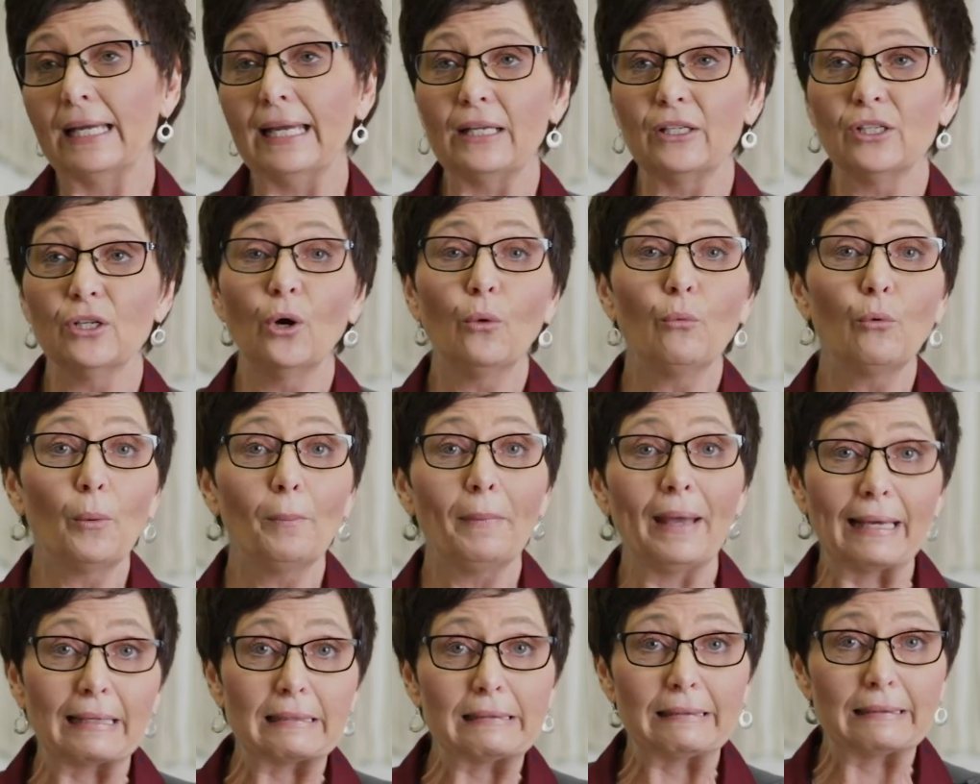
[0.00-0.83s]
I had no
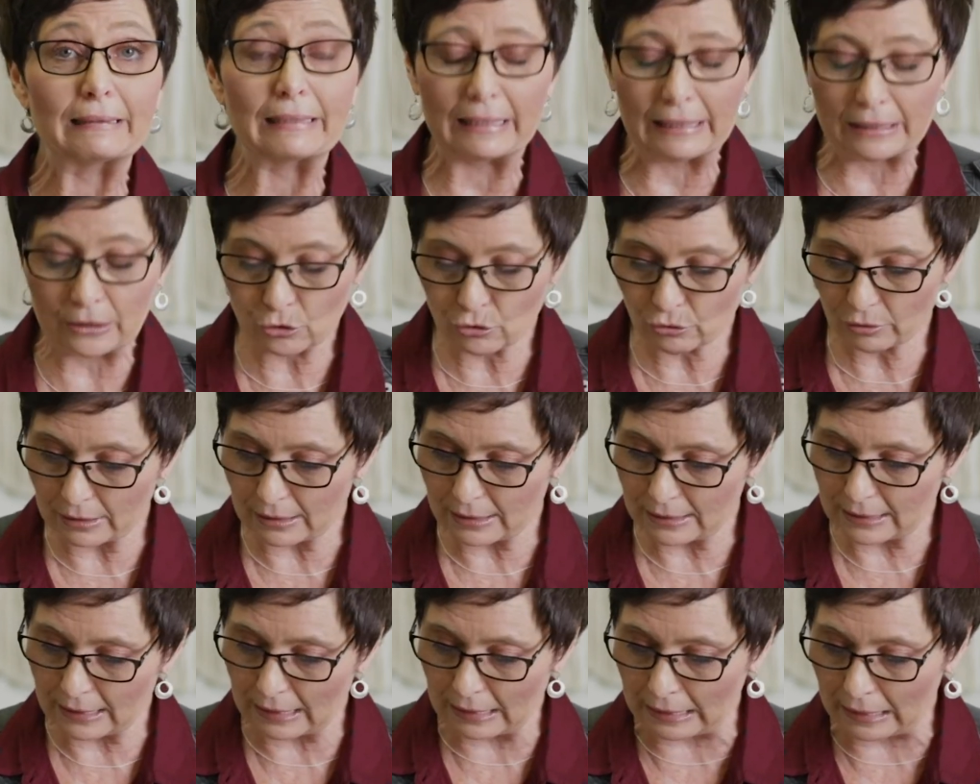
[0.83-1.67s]
romantic
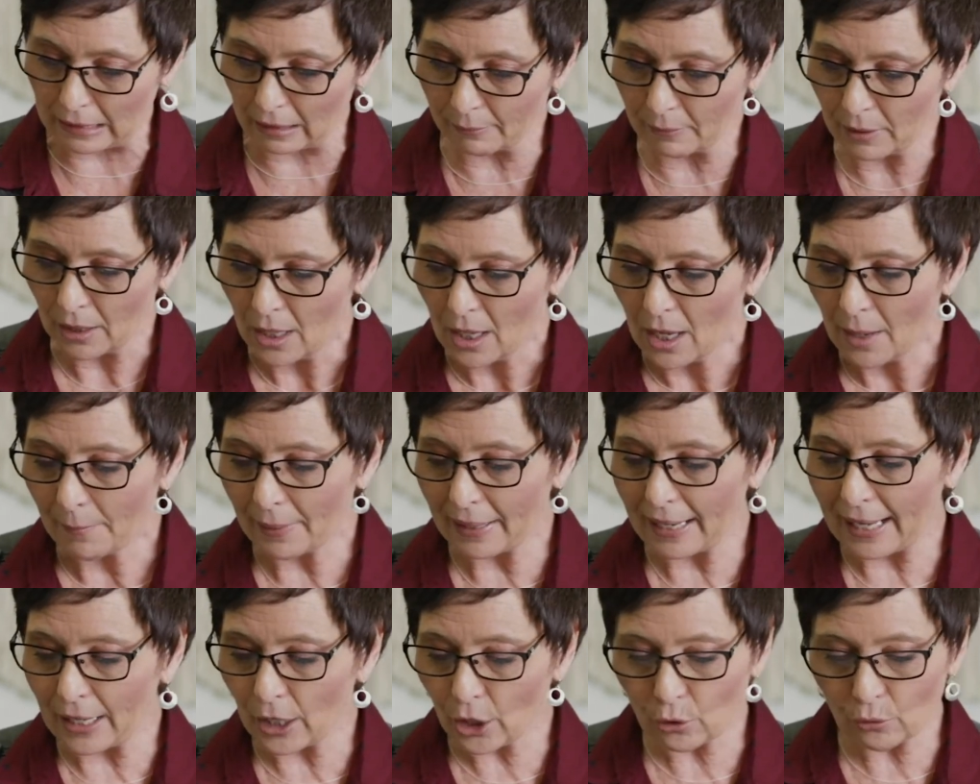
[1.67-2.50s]
interest in him,
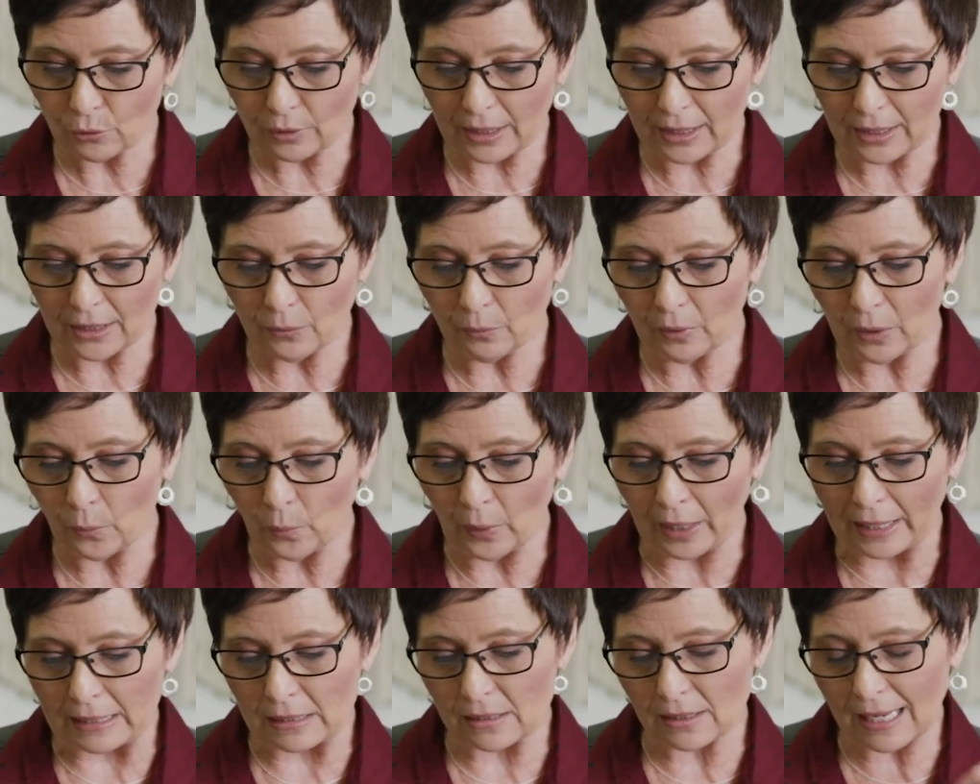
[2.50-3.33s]
but I agreed, and we
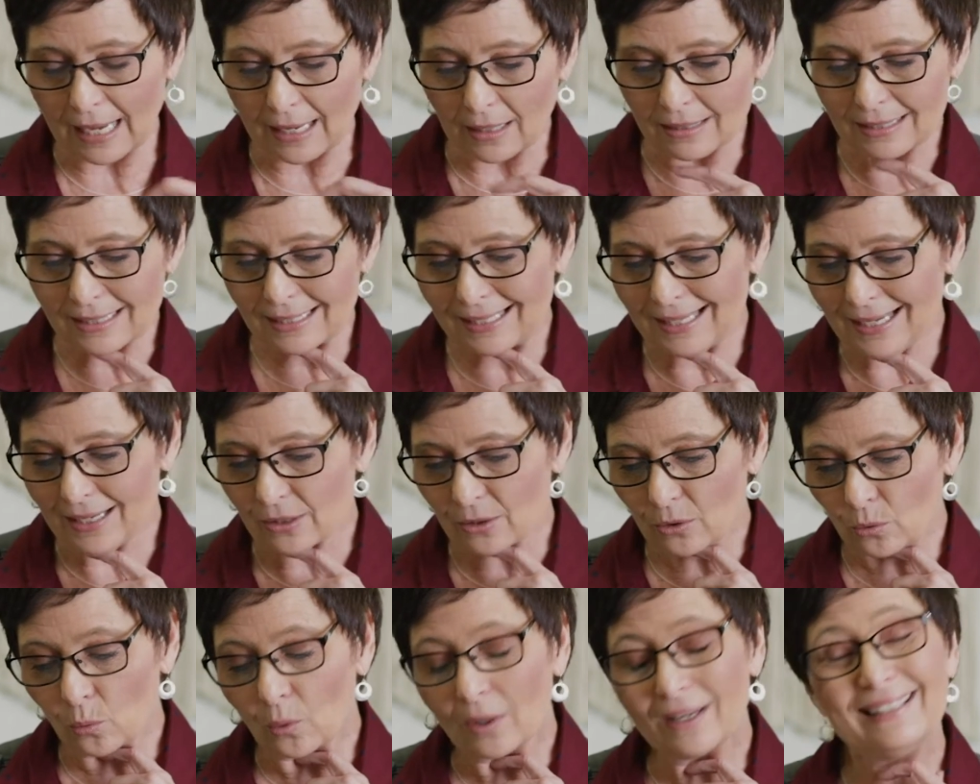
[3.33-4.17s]
went out
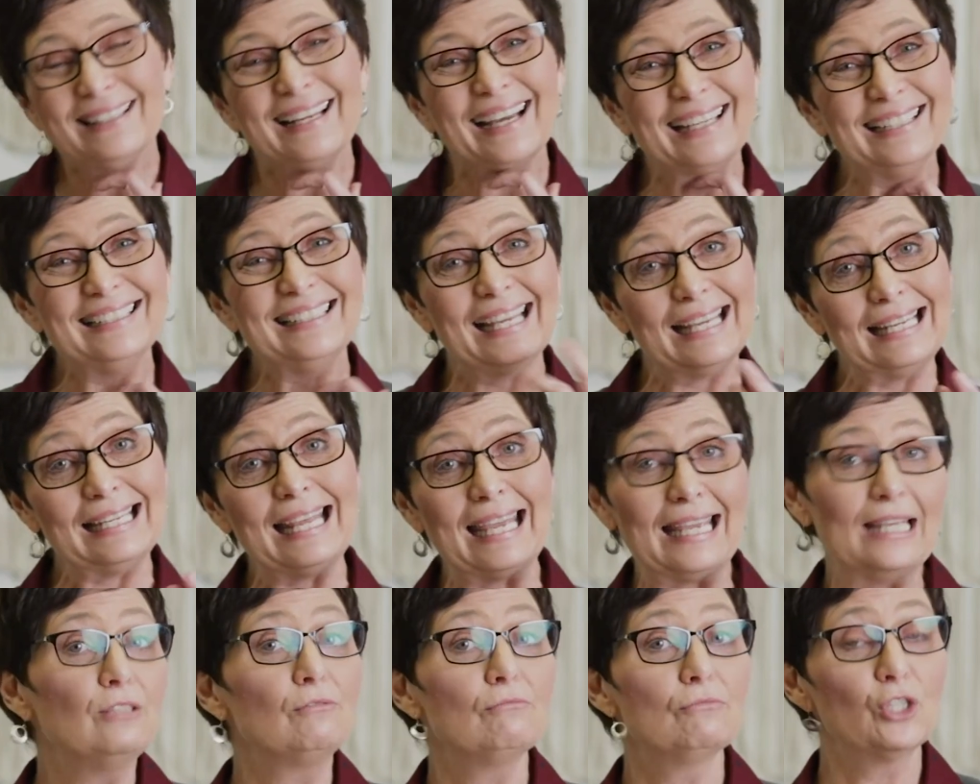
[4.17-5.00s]
together one night and
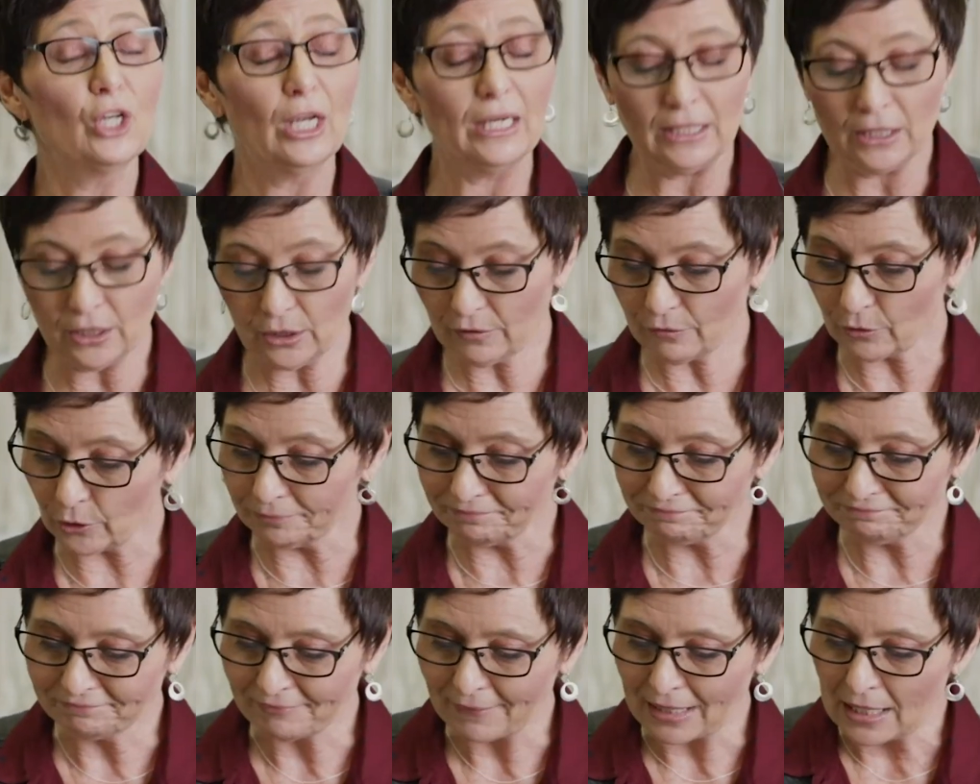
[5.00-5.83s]
ate Chinese
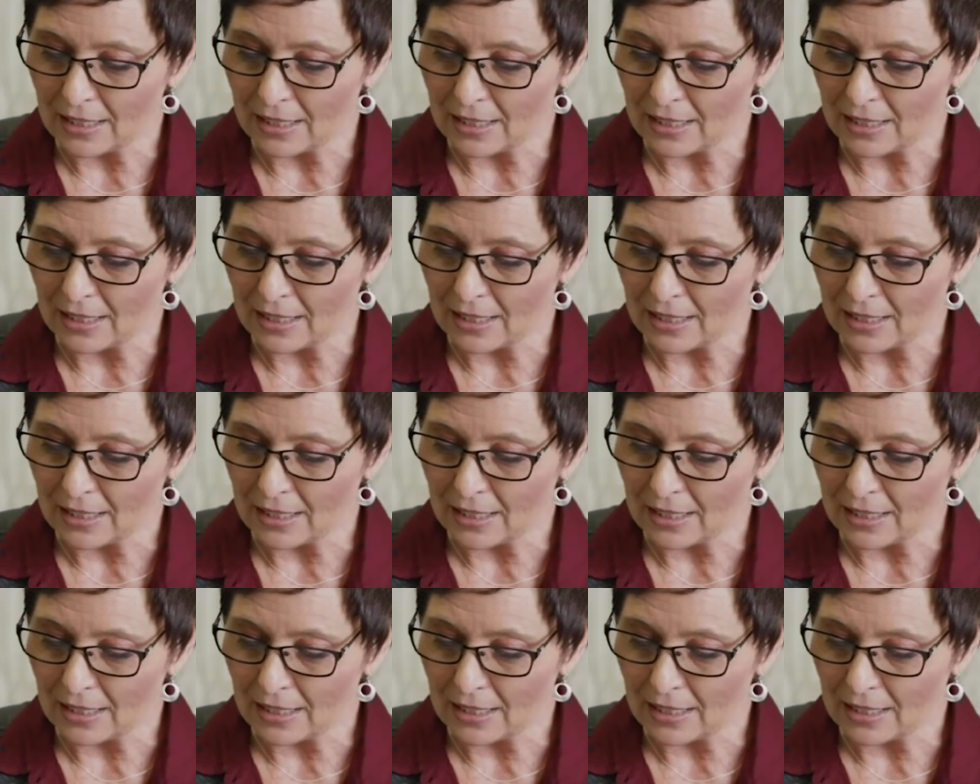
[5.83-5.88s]
food.